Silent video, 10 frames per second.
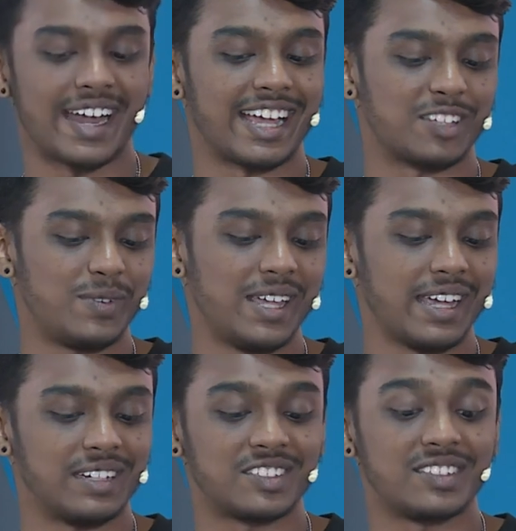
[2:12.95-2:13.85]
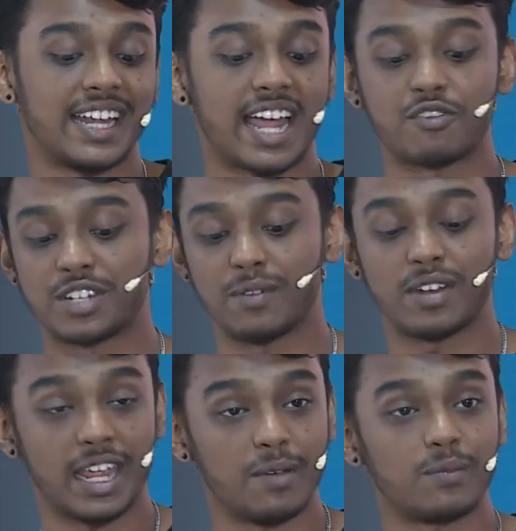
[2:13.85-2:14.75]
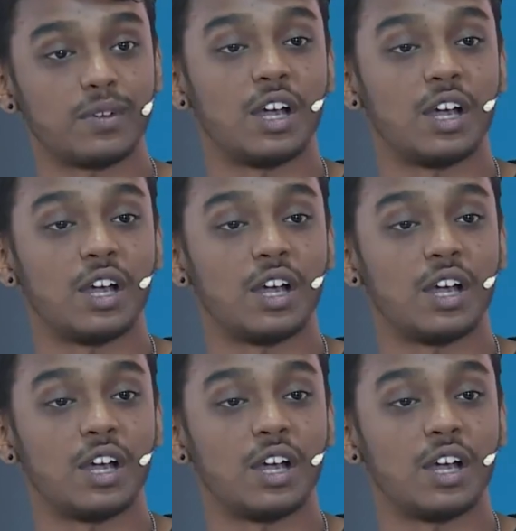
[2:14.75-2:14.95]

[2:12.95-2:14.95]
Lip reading: and experience that have shaped him